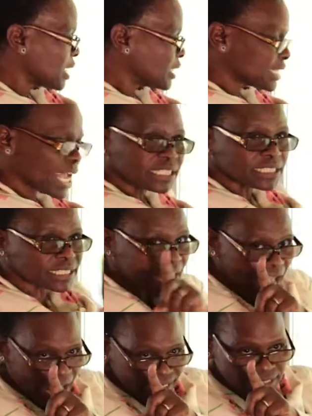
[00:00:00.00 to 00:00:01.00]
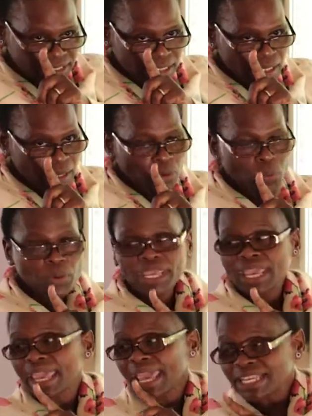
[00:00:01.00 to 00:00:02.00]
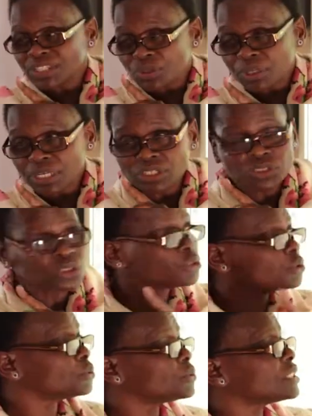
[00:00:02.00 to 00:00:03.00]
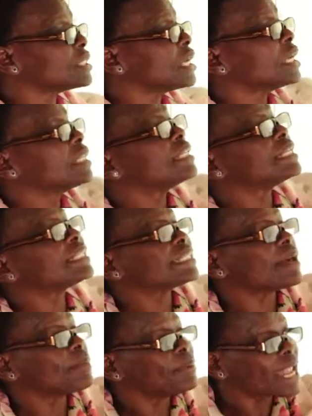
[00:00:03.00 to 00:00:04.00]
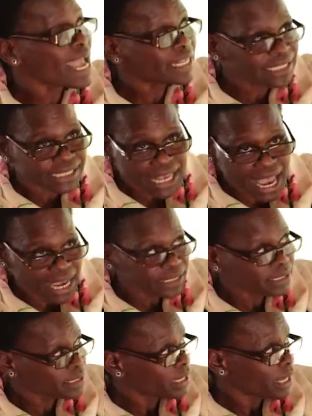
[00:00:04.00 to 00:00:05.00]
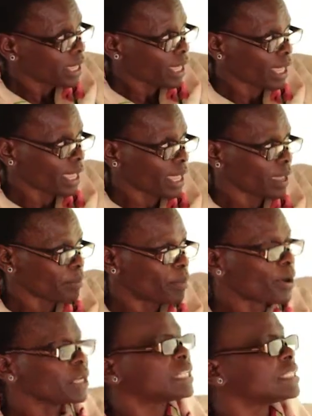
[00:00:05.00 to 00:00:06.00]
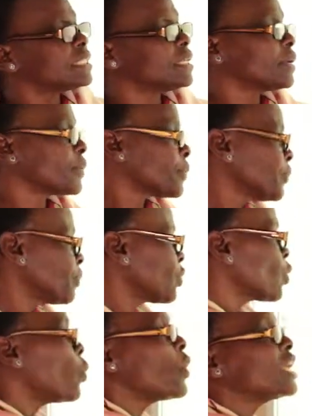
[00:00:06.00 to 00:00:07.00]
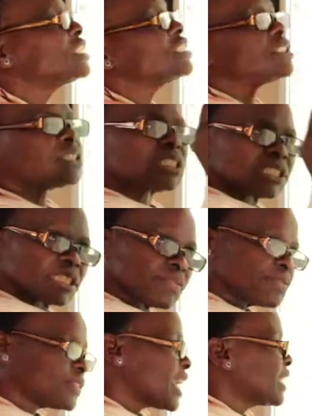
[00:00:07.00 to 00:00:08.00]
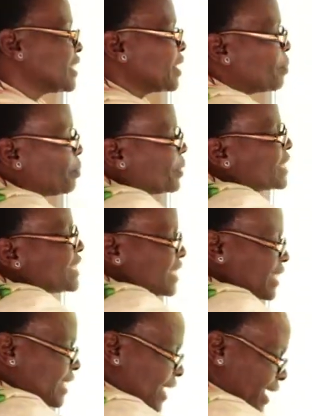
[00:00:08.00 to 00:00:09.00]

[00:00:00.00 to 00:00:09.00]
Such that we had to introduce the supply side policy, which shifted the PC